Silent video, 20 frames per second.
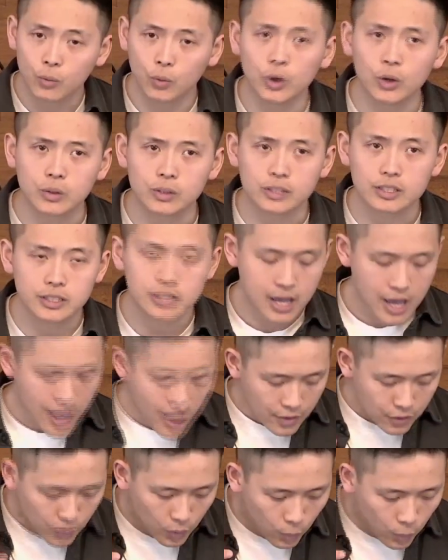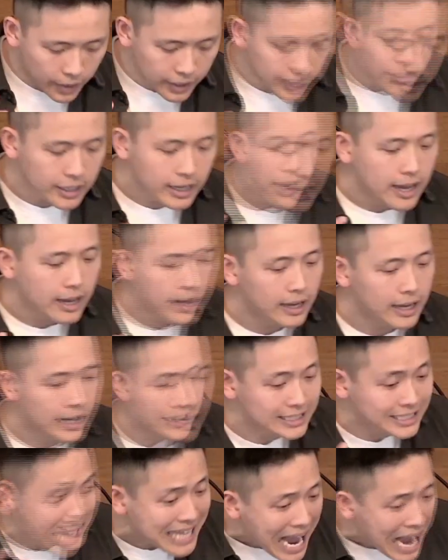roots. The word
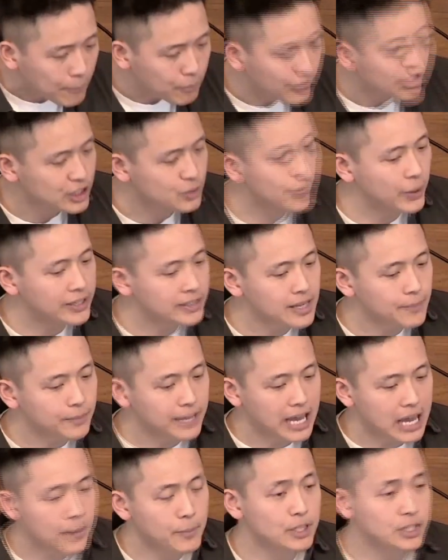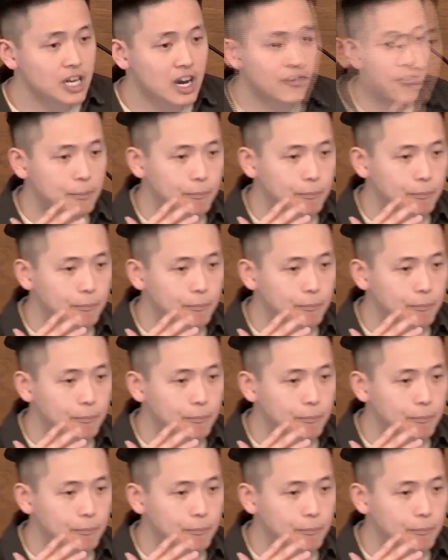established brings up the image of a